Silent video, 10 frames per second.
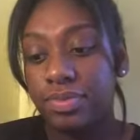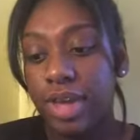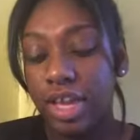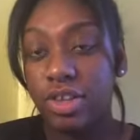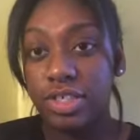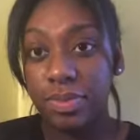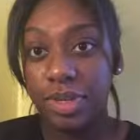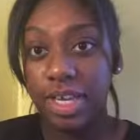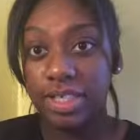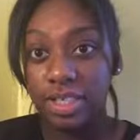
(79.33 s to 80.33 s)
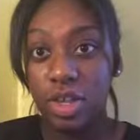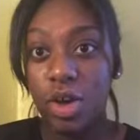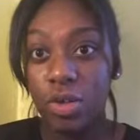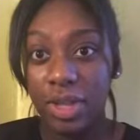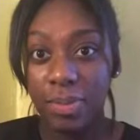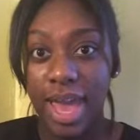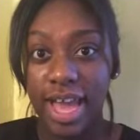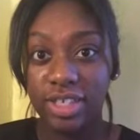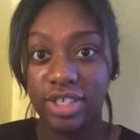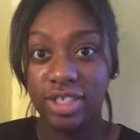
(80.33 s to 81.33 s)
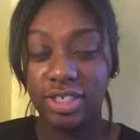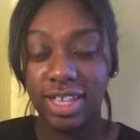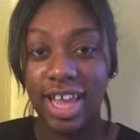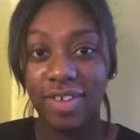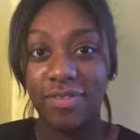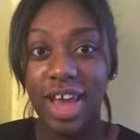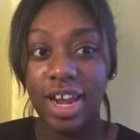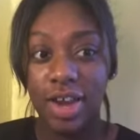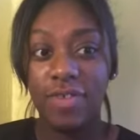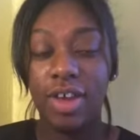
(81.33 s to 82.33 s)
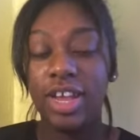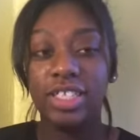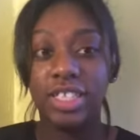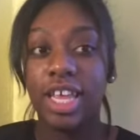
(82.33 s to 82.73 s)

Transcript: I use it because it's the only match that I can find in a foundation.